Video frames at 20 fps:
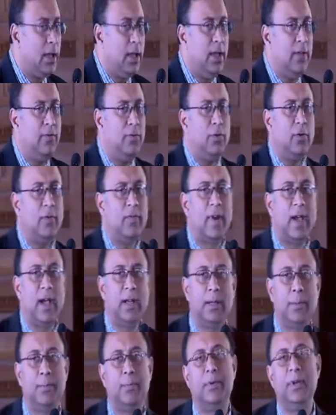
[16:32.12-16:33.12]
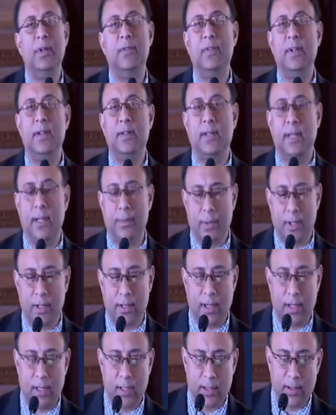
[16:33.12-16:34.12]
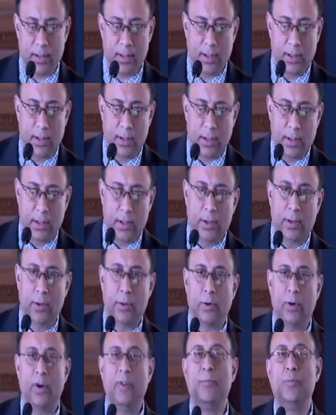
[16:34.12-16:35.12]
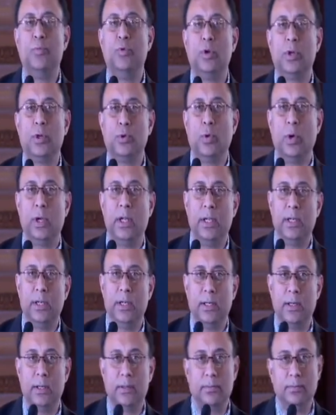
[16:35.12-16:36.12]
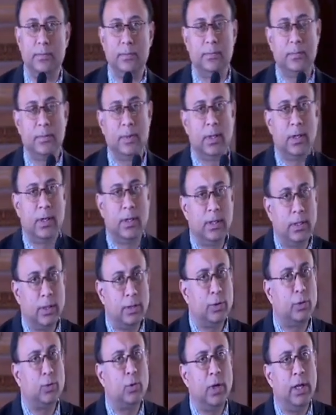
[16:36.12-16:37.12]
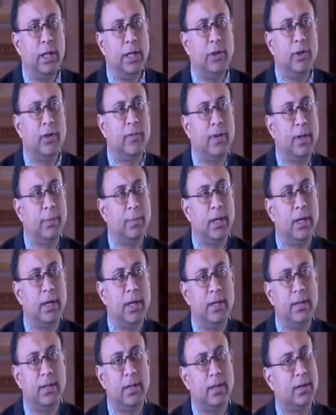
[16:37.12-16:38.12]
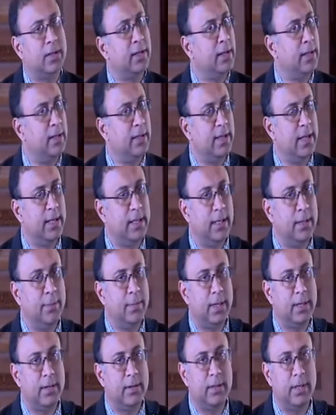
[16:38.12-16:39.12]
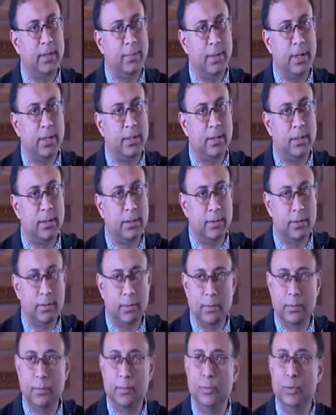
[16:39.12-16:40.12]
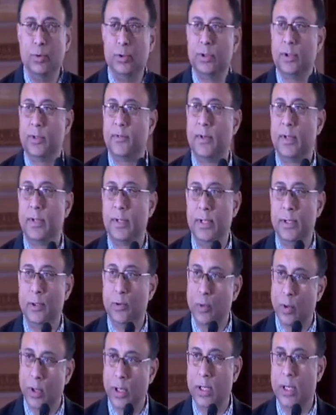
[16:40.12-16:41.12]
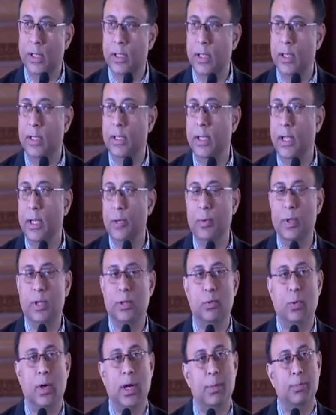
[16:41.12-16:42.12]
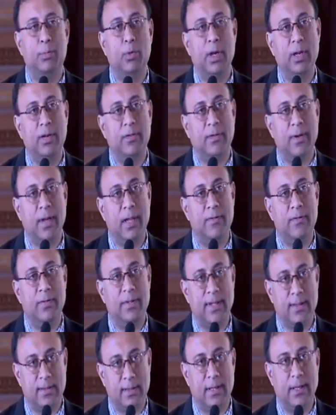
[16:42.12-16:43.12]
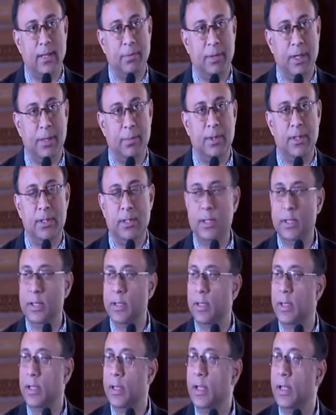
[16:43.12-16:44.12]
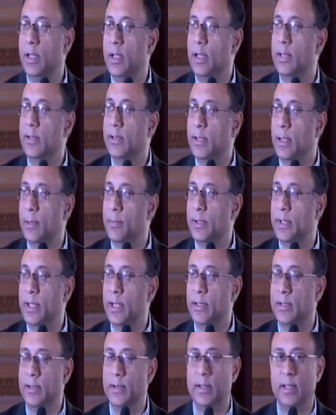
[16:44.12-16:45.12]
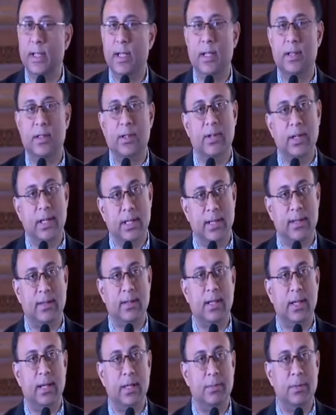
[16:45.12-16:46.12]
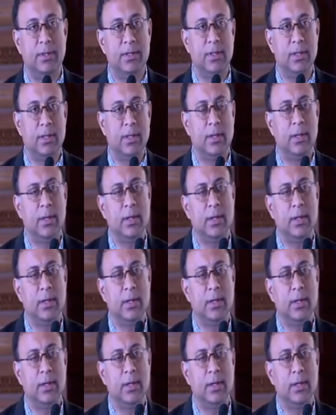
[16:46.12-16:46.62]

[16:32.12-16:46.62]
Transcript: if you've had a previous MRI of poor quality, now the quality of MRIs is getting better and better. Most of us in Kolkata deal with 1.5 Tesla imaging. In some centers, there are 3 Tesla imaging.